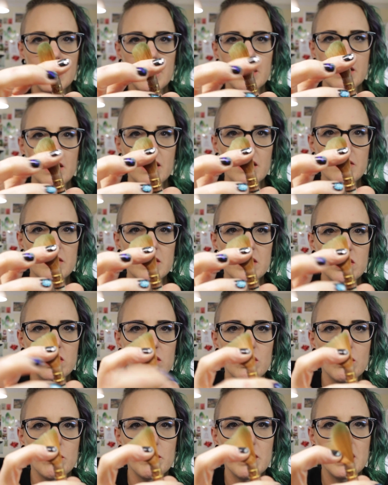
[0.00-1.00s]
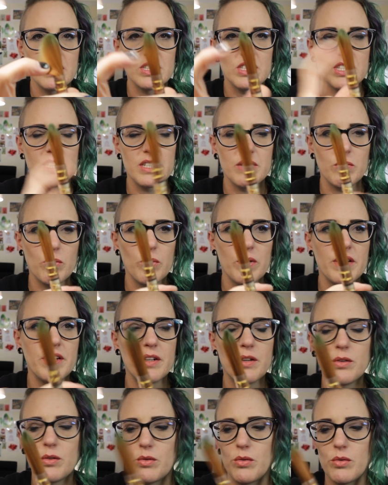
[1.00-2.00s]
I love it so much. When
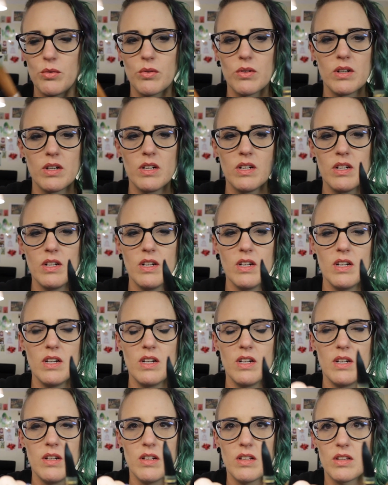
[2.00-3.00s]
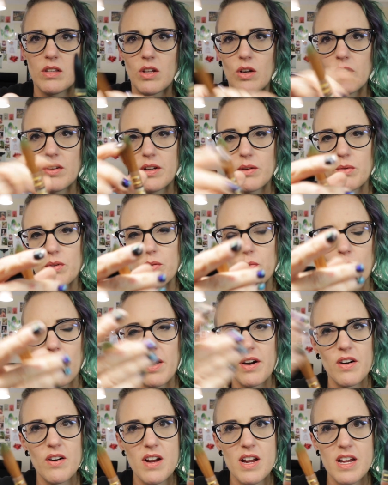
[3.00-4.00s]
you load it with
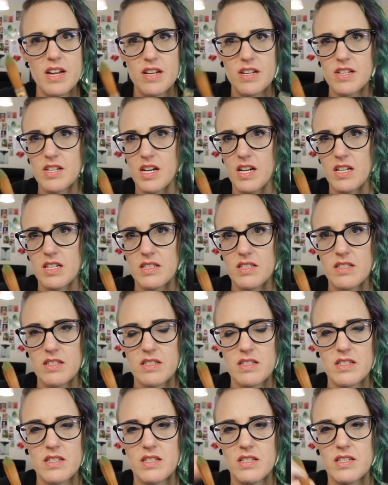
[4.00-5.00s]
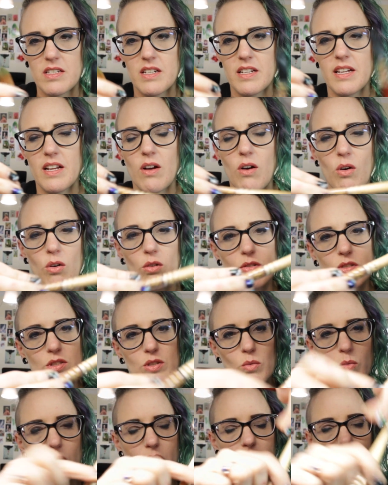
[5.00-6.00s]
water, it just, it holds
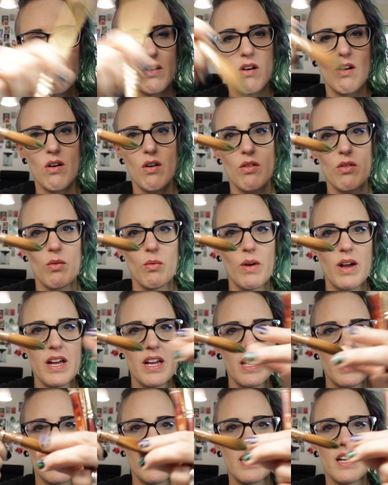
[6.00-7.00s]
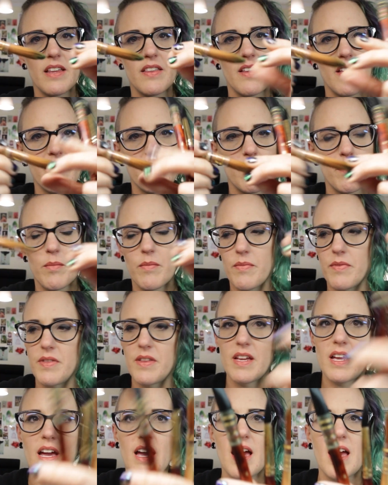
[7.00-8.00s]
the water all the way in and then the,
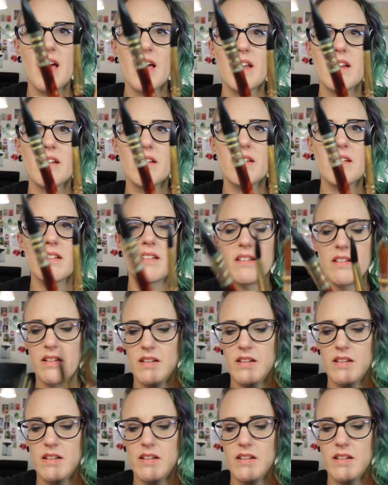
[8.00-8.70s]
the end